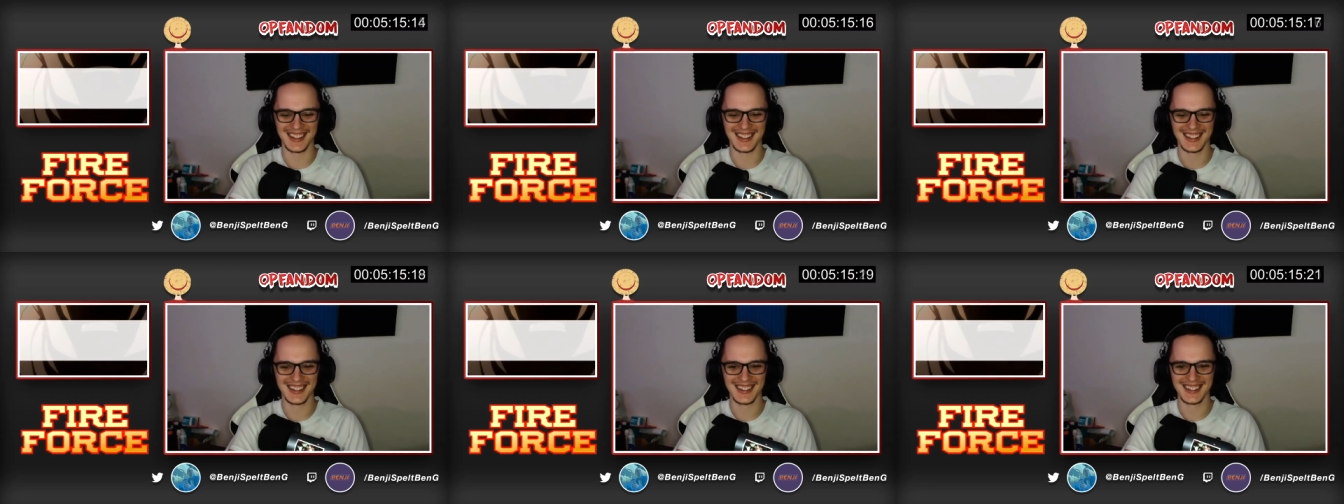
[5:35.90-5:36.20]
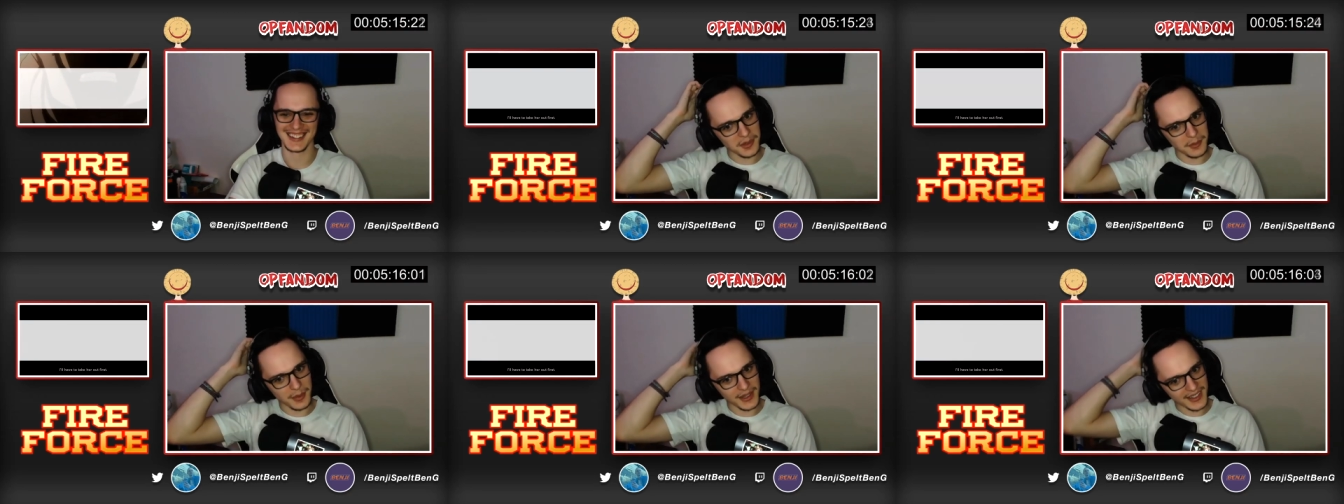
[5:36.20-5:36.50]

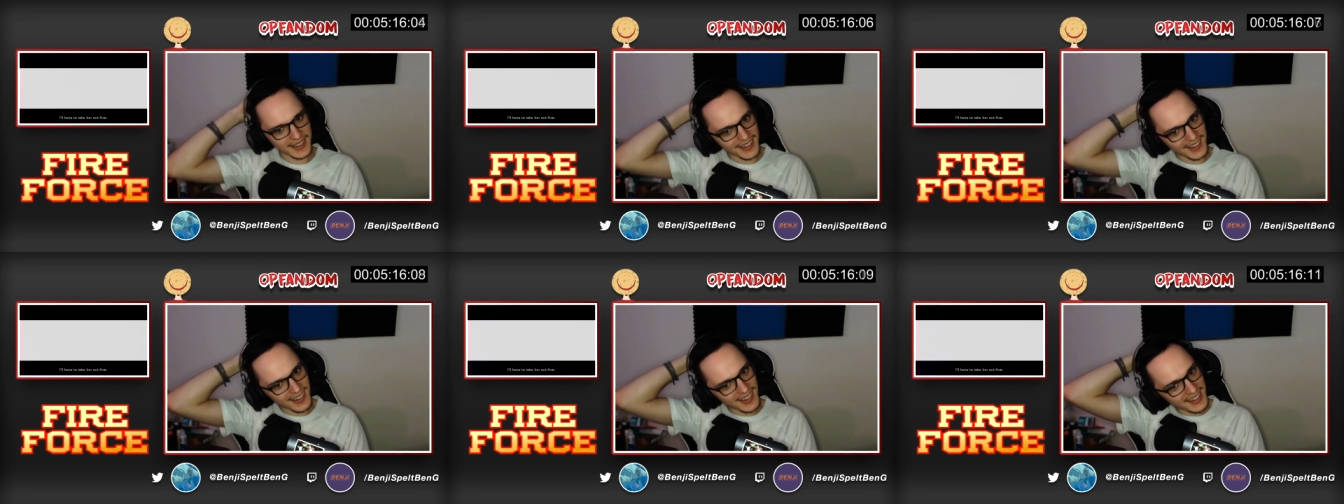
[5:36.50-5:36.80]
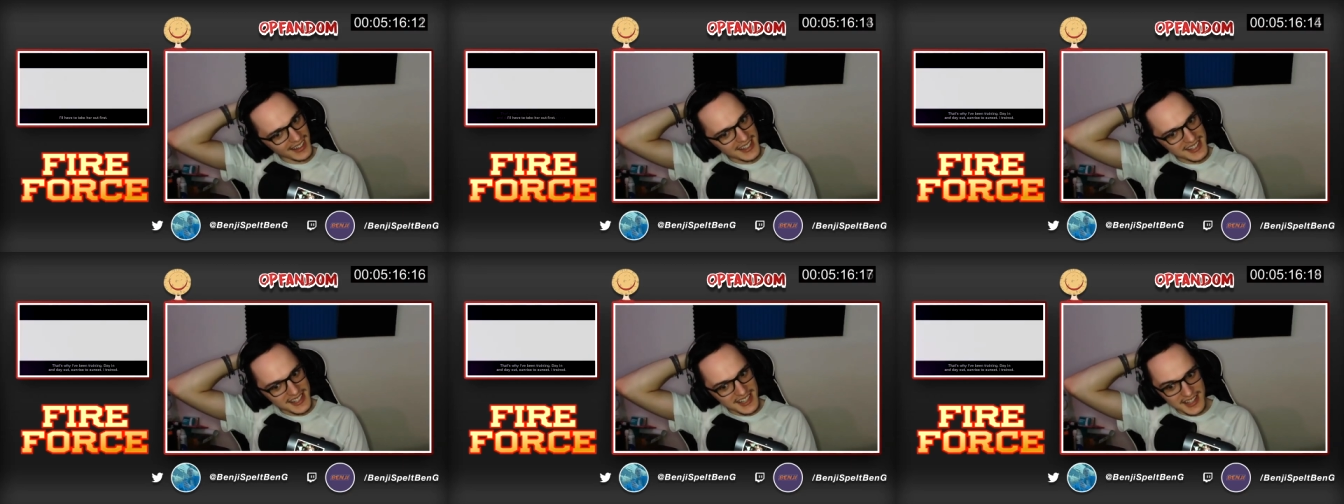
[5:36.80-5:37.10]
oh my
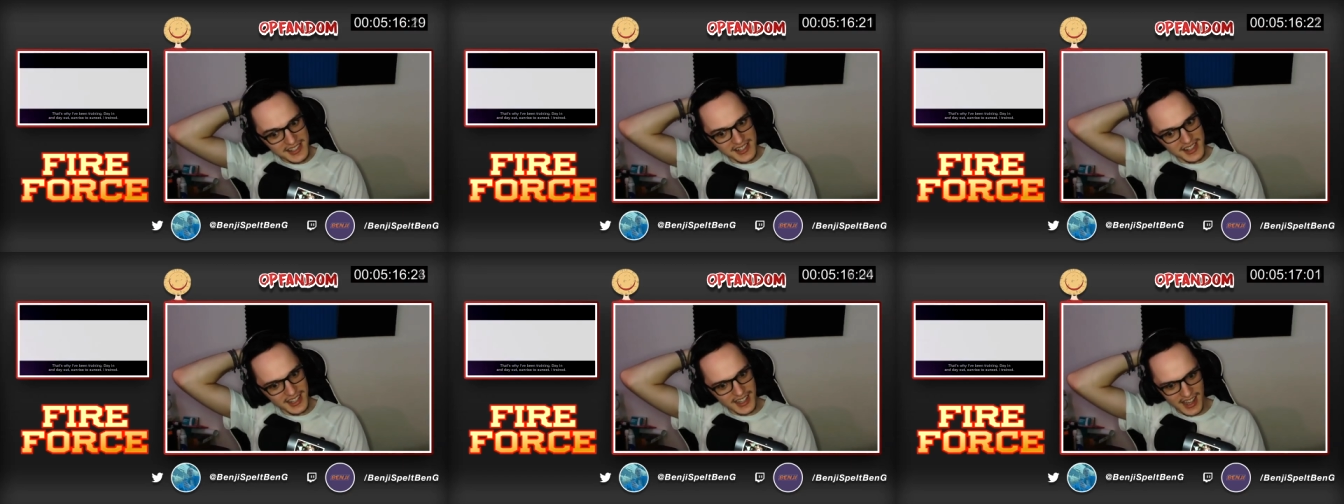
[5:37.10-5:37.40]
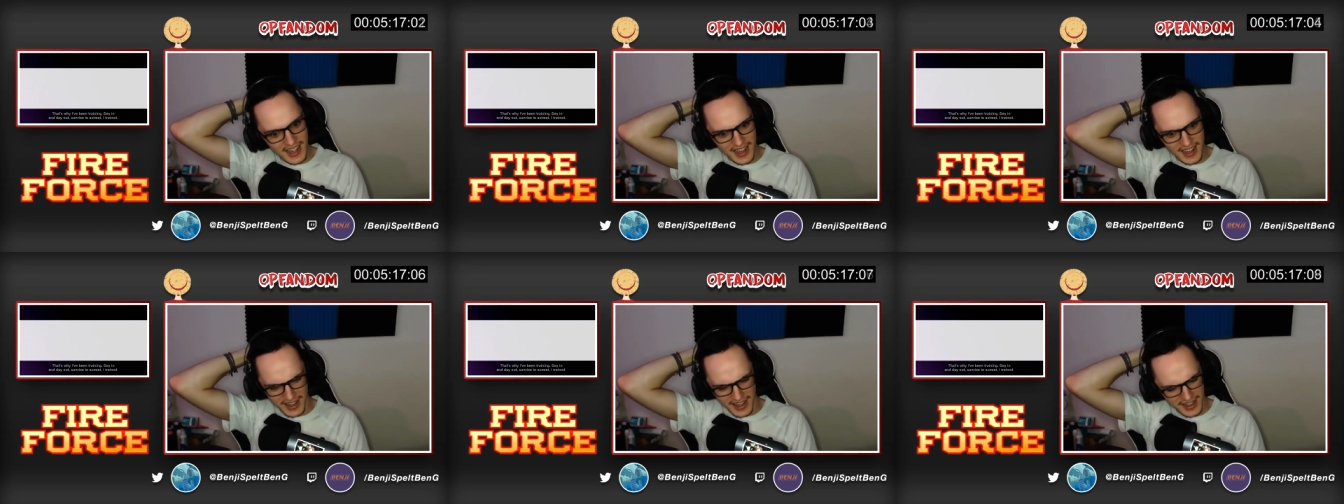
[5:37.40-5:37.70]
god. Is this the
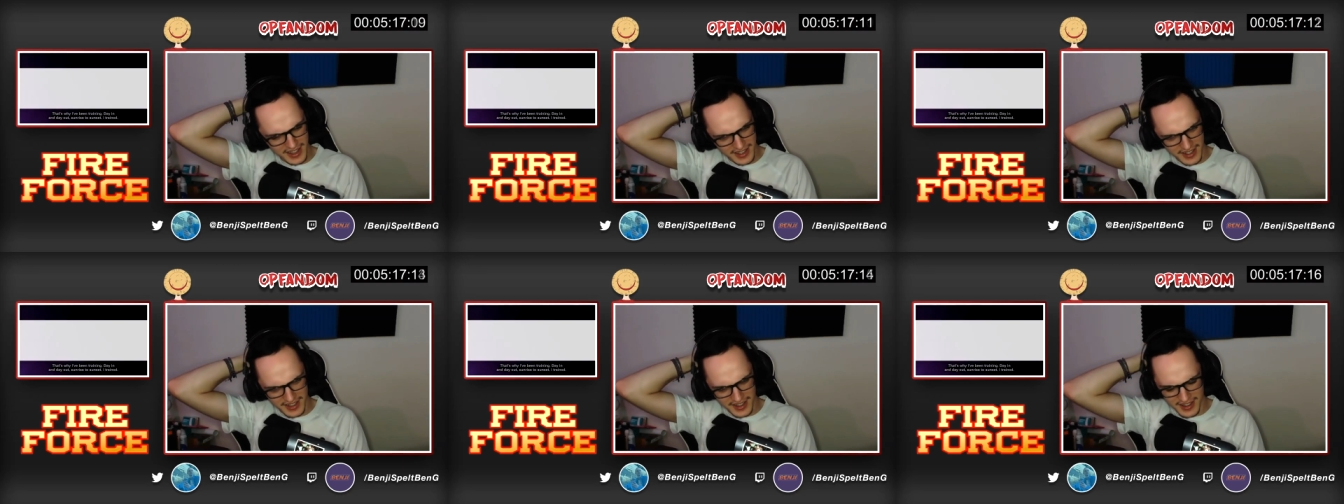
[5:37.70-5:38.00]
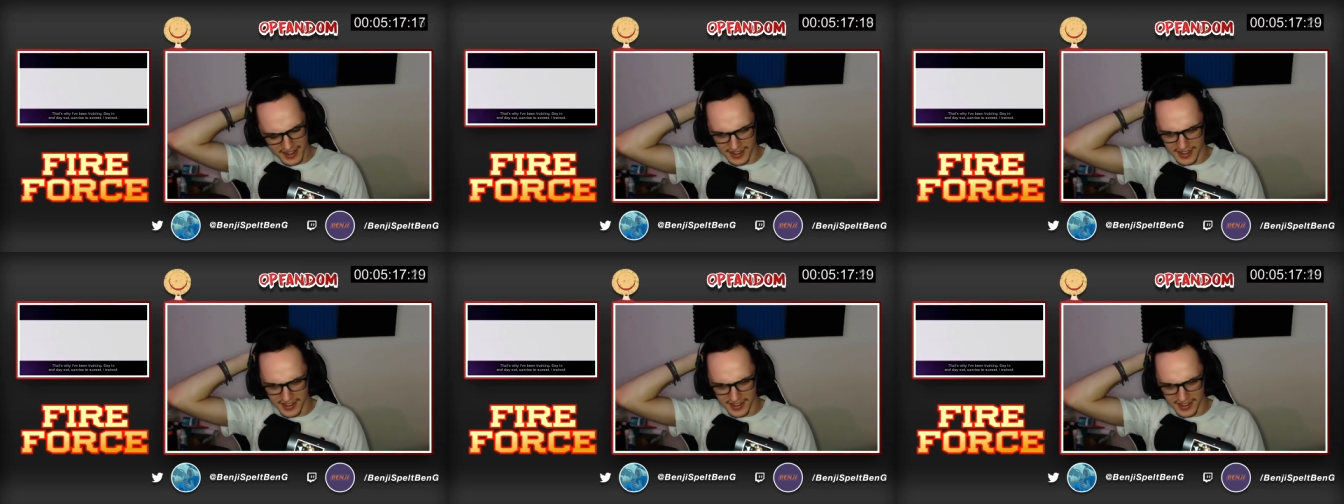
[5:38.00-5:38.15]
guy